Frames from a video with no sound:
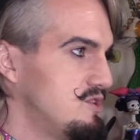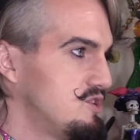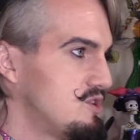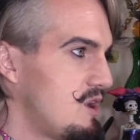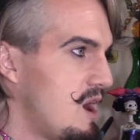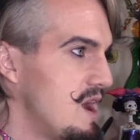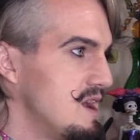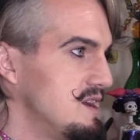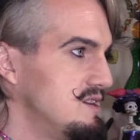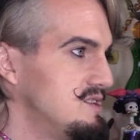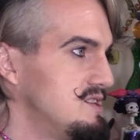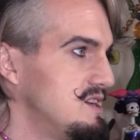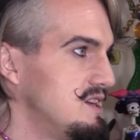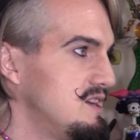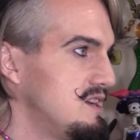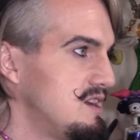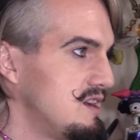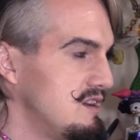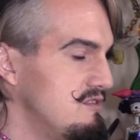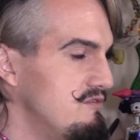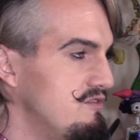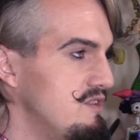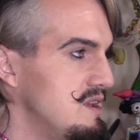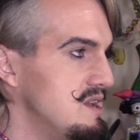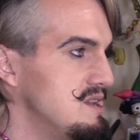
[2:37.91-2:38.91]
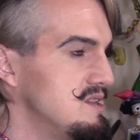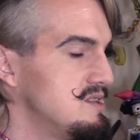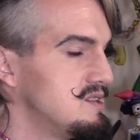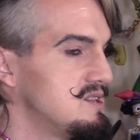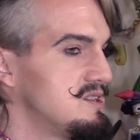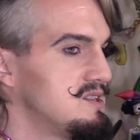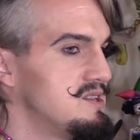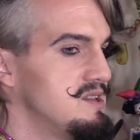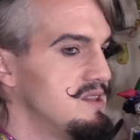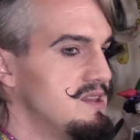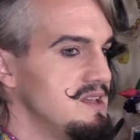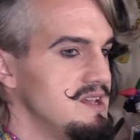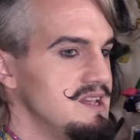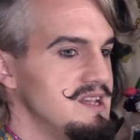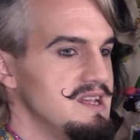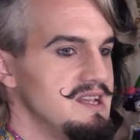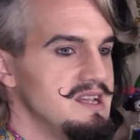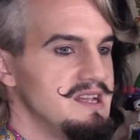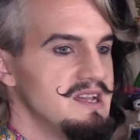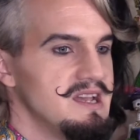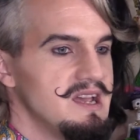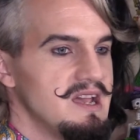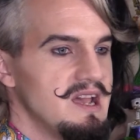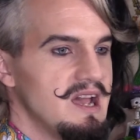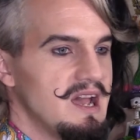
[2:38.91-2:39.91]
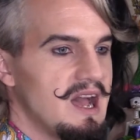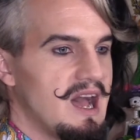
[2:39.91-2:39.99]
trying to convince the